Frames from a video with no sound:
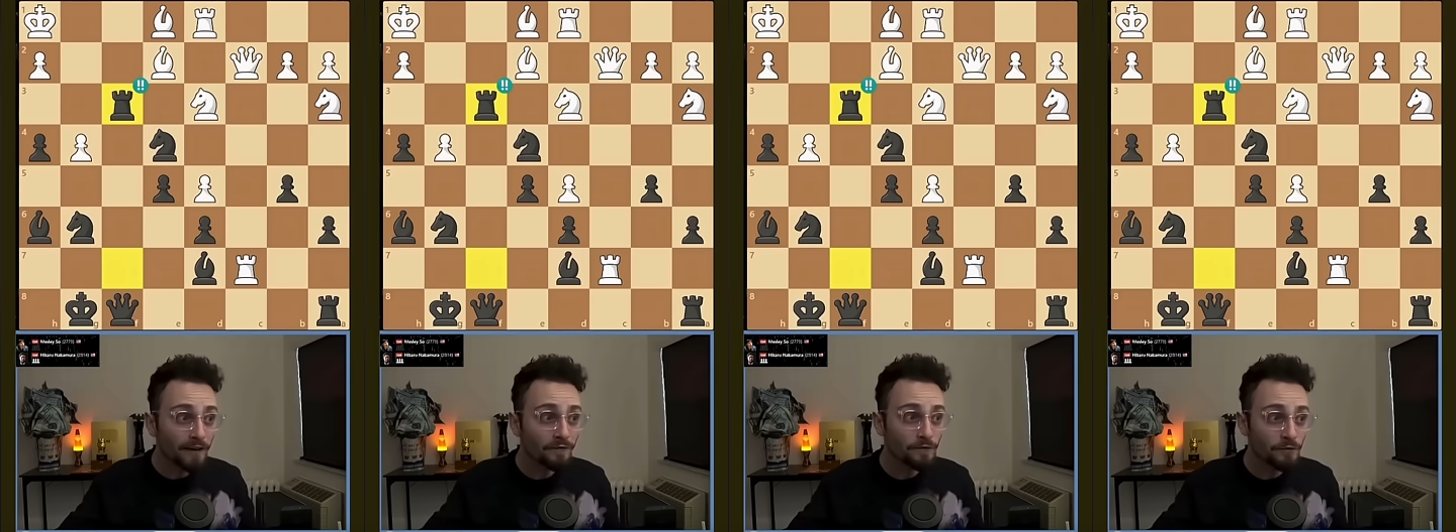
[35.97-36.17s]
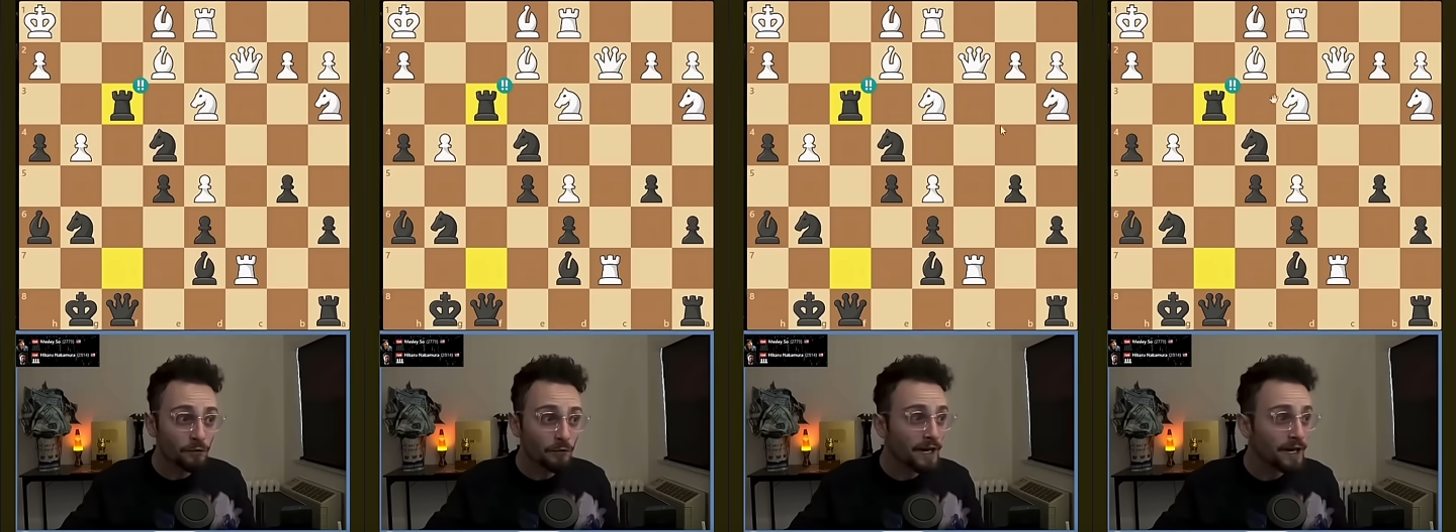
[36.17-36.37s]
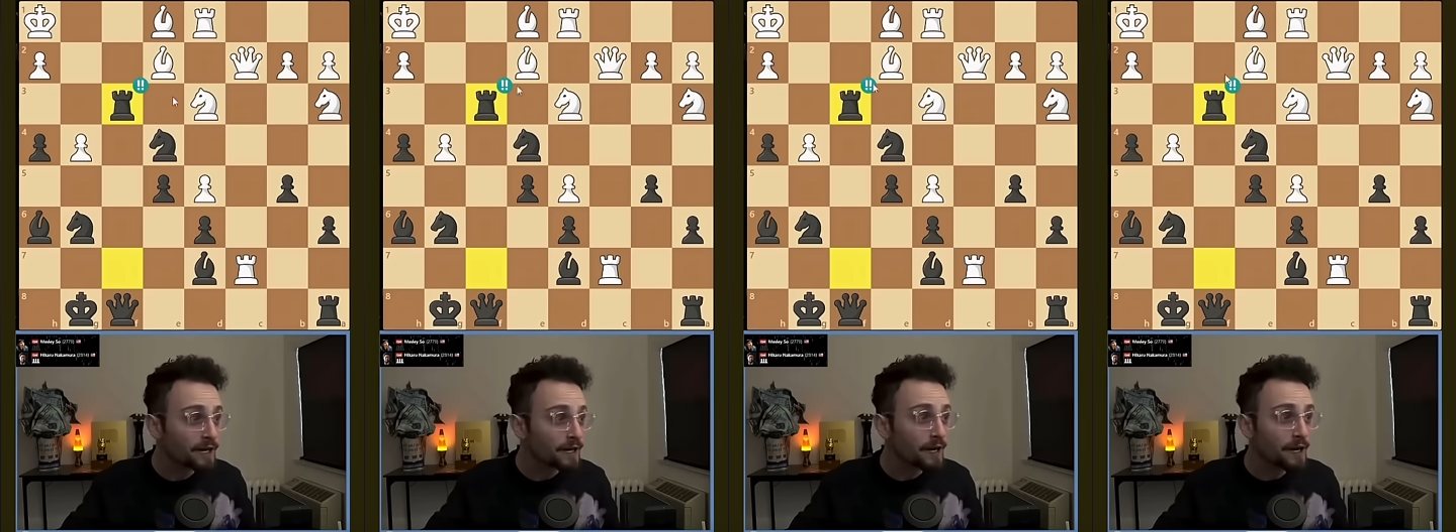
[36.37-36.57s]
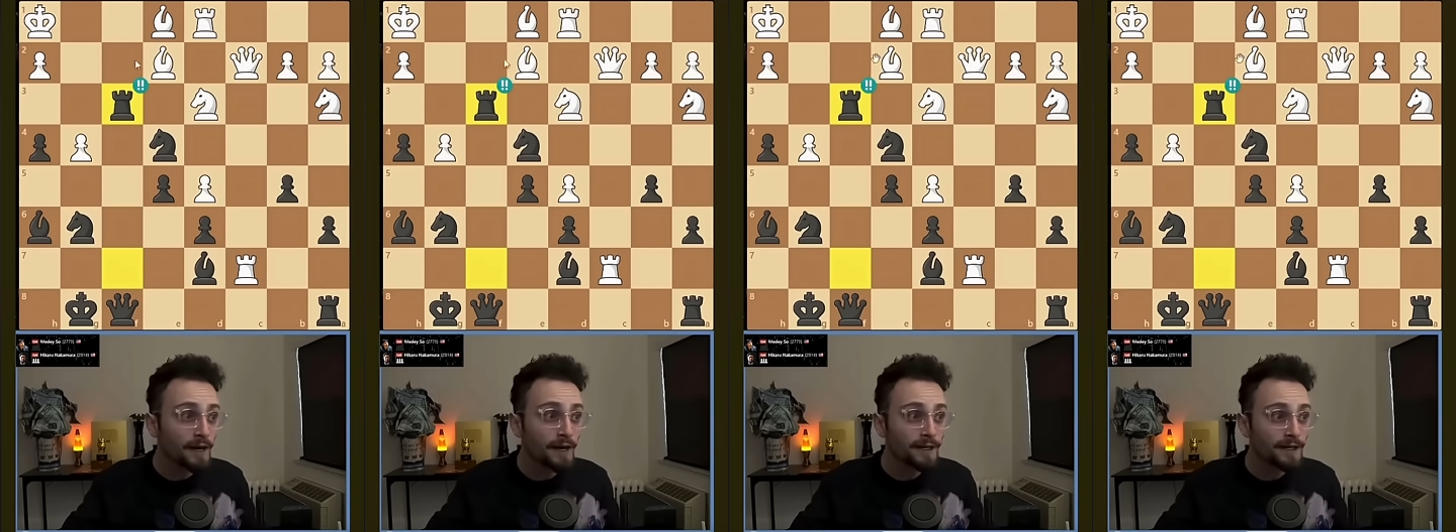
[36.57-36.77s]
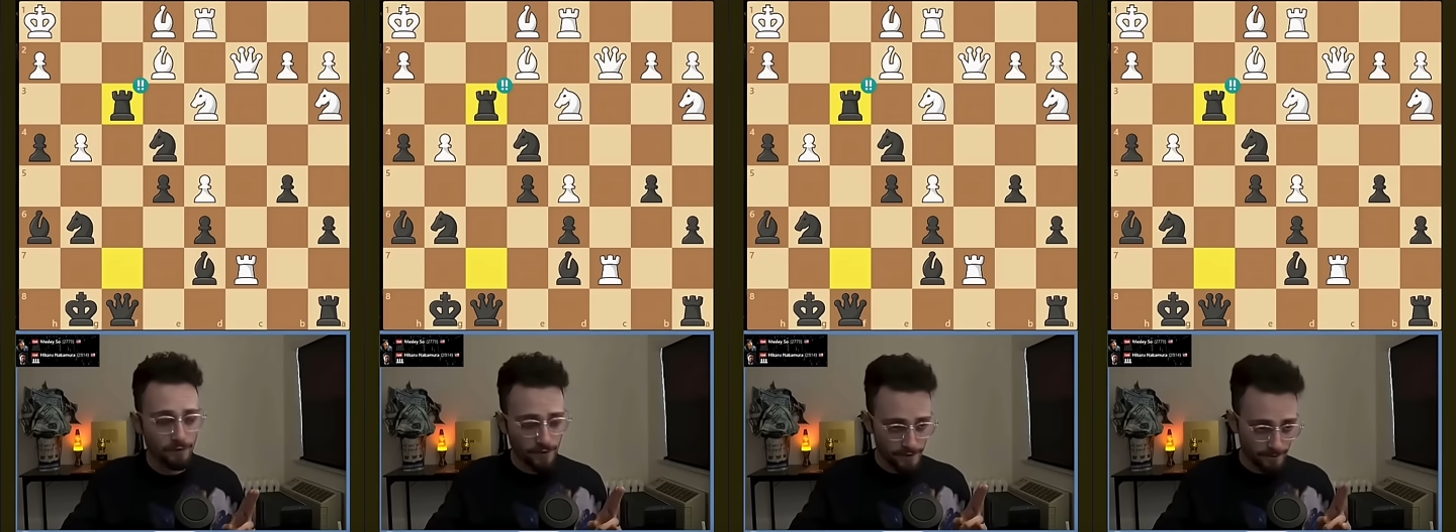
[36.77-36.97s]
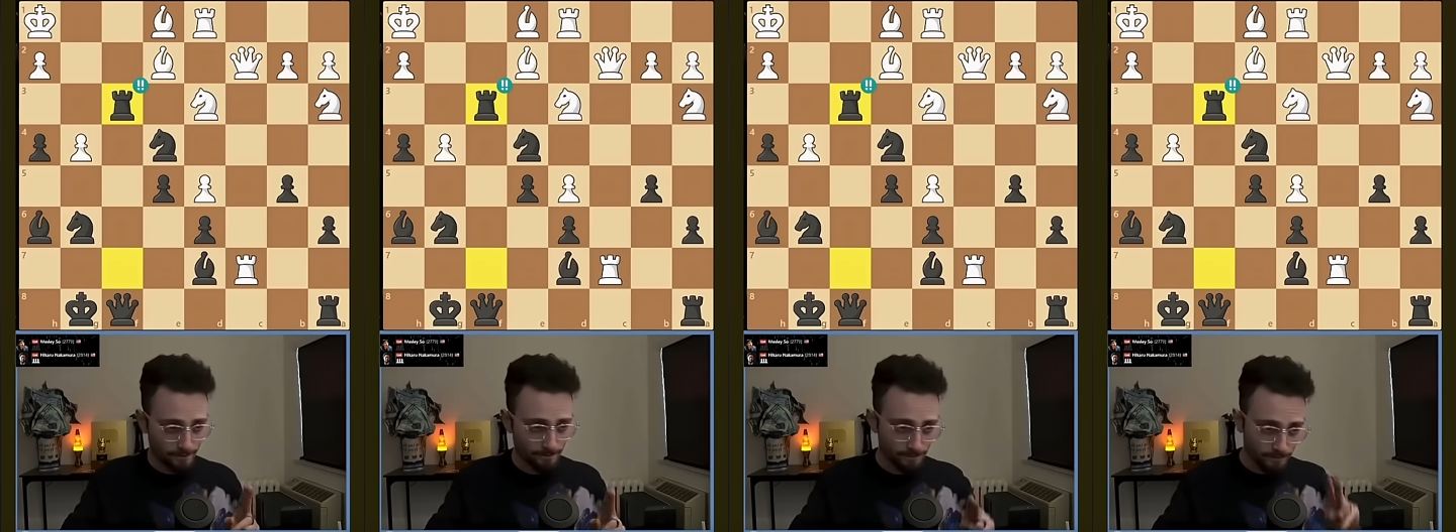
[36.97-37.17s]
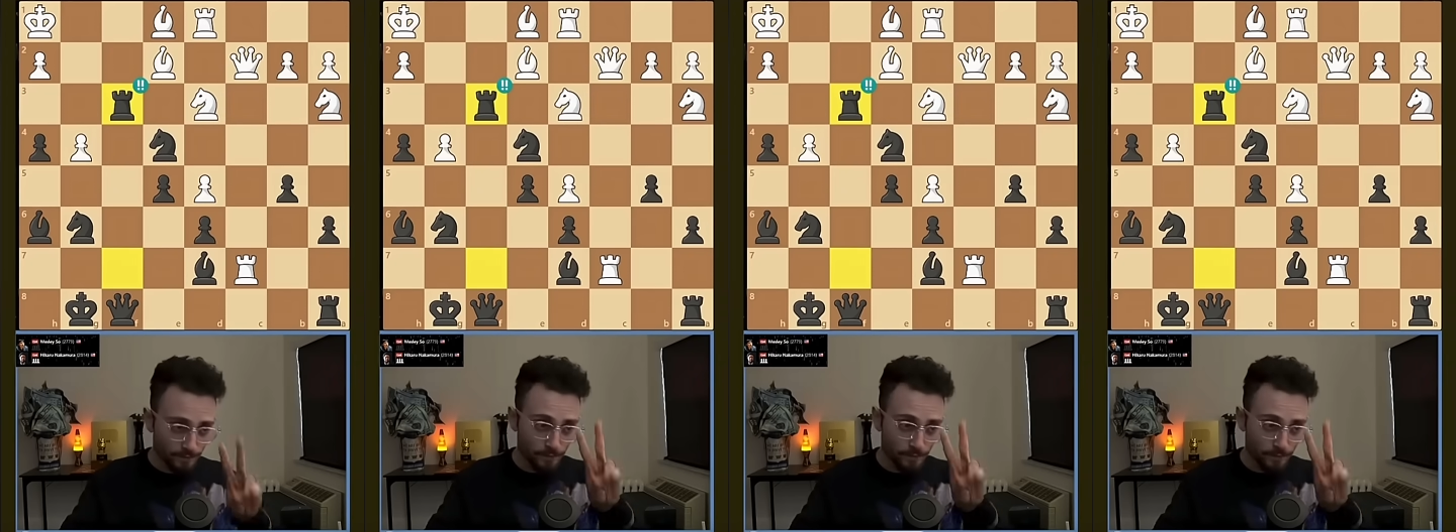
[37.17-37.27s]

f3, 3,